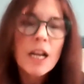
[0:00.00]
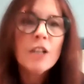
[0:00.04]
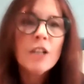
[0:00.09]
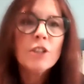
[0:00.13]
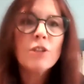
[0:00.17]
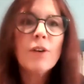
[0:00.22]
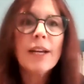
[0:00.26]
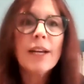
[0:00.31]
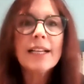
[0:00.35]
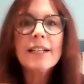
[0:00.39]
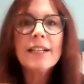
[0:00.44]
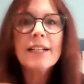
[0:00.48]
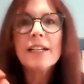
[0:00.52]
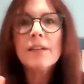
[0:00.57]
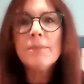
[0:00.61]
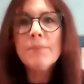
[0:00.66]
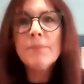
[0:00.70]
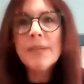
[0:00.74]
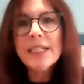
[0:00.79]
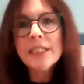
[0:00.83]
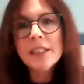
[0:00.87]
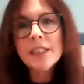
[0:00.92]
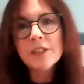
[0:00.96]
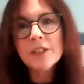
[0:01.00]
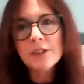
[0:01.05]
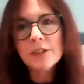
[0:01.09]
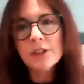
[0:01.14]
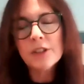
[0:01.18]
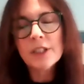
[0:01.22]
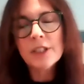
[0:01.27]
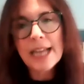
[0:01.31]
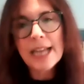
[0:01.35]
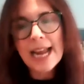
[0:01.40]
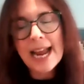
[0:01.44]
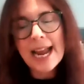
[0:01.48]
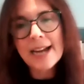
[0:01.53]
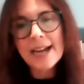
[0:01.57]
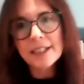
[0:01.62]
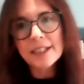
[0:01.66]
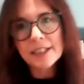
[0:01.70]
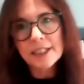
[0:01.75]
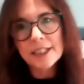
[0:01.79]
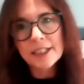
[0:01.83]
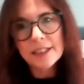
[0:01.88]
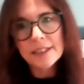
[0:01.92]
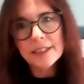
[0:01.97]
So I can commit to certain
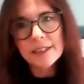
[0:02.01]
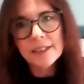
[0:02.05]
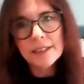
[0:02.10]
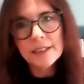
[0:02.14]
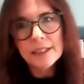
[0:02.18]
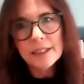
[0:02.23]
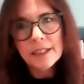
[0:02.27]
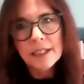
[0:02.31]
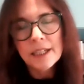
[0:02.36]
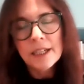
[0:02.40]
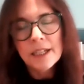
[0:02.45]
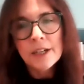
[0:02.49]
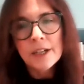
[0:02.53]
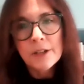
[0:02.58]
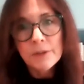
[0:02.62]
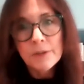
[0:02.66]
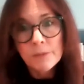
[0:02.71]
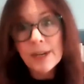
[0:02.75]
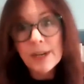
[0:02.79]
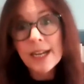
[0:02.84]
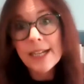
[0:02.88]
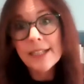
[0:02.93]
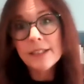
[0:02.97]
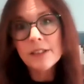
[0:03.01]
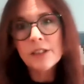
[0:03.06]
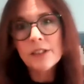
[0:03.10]
actions, right?